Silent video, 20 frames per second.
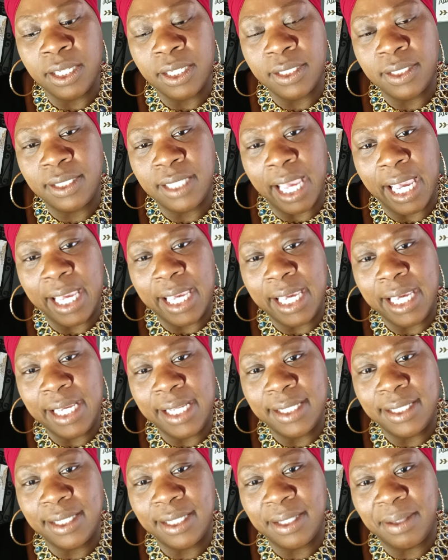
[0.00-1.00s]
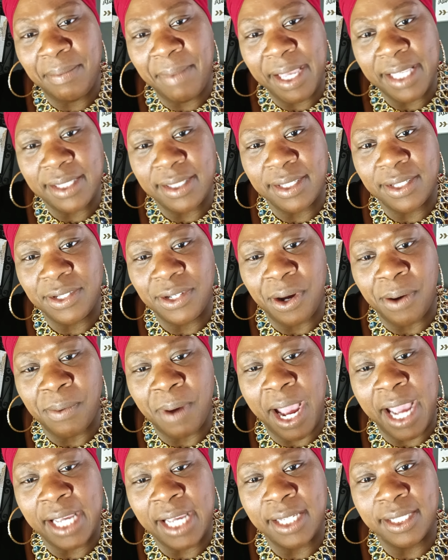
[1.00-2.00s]
take heed to the message. All
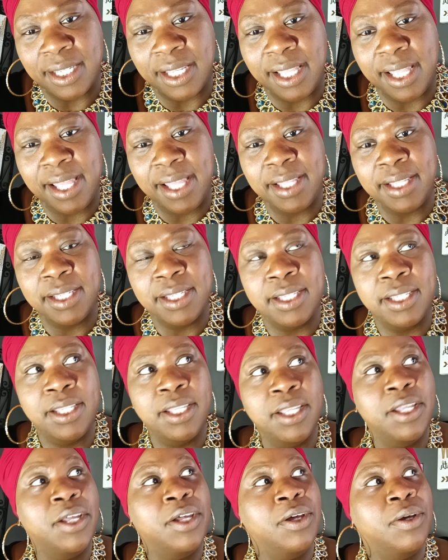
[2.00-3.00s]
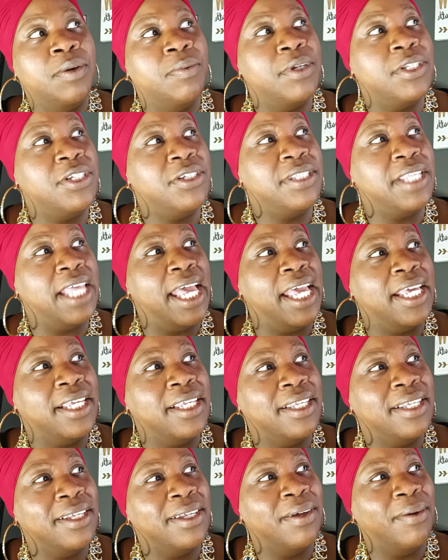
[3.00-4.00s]
right. Uh-huh. What you say?
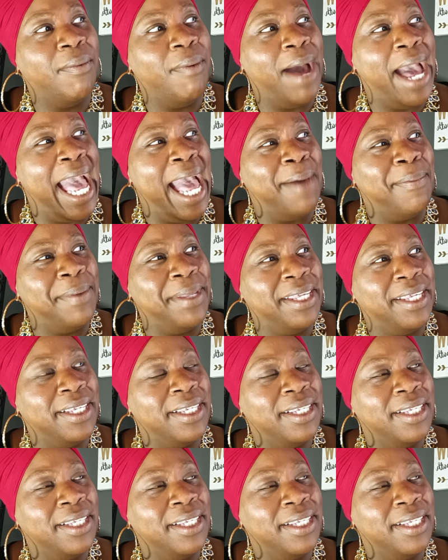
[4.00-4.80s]
What happened?